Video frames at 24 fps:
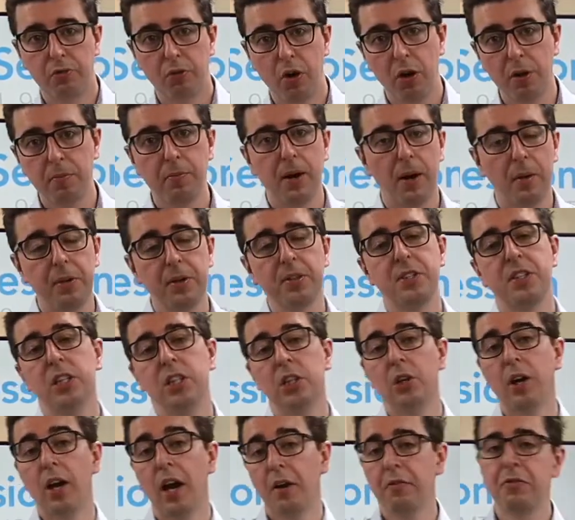roadmap is that
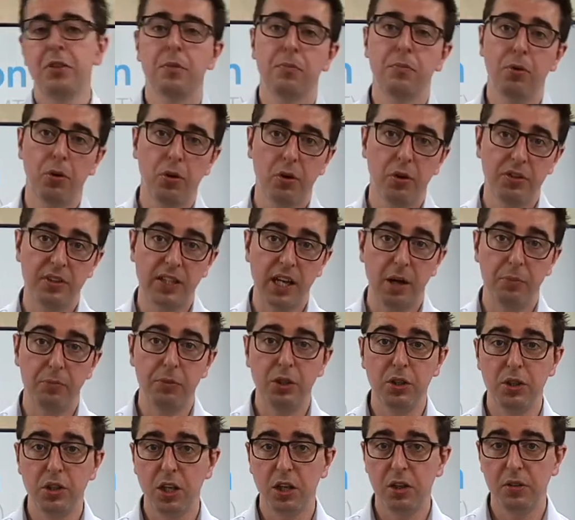you have support to help you
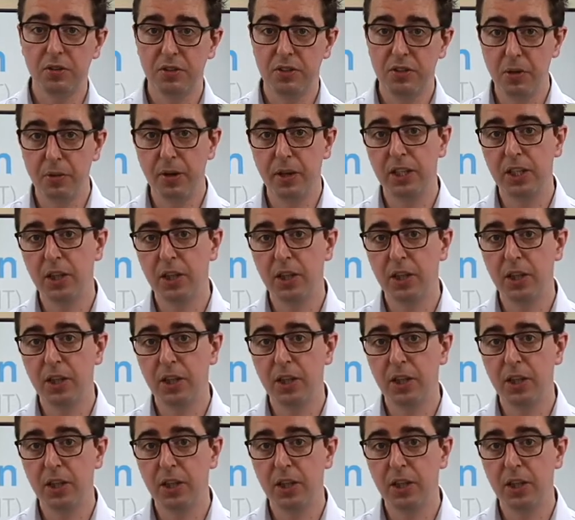do it.